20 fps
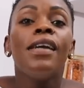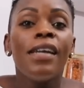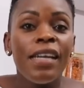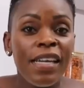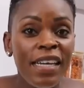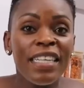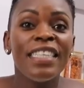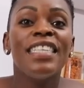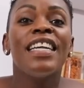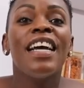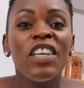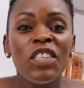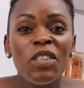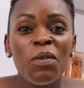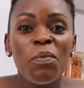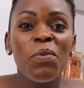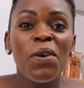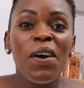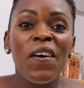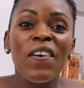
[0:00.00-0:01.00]

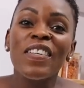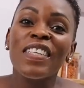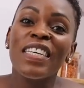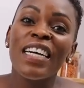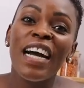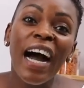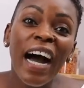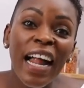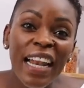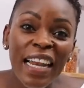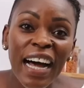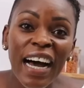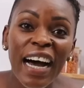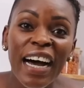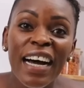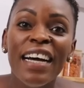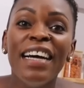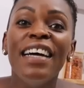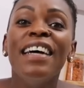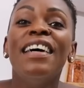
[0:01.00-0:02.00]
hideous brown
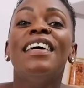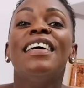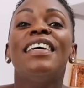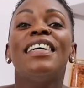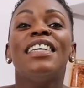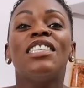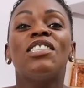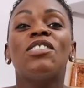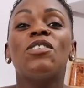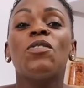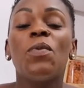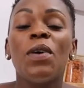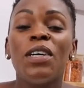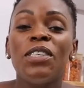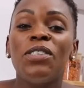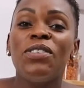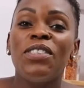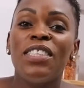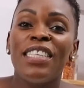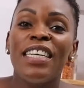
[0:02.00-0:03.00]
color, is you
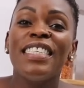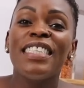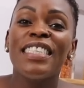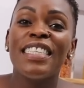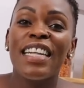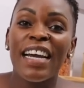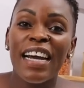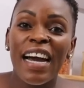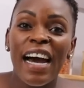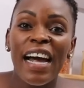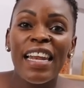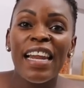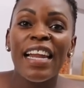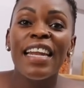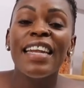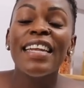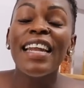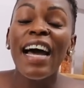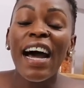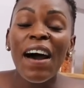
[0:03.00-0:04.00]
want to change the
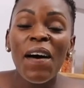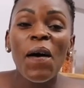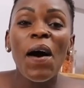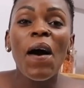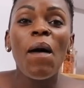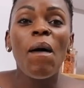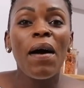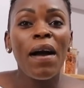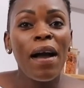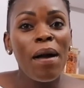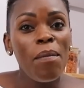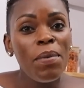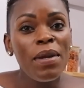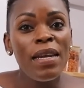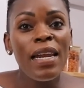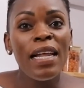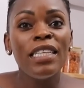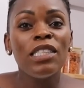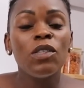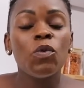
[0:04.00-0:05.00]
color. Now, our
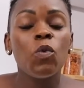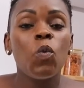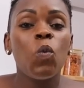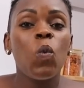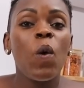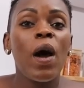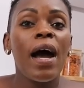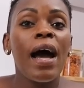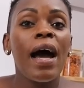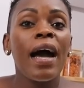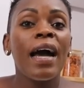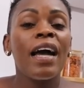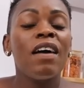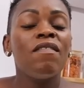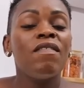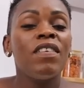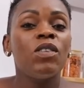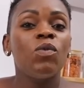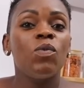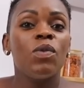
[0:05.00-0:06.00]
cabinets were
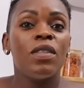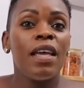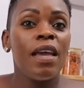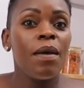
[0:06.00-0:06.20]
covered with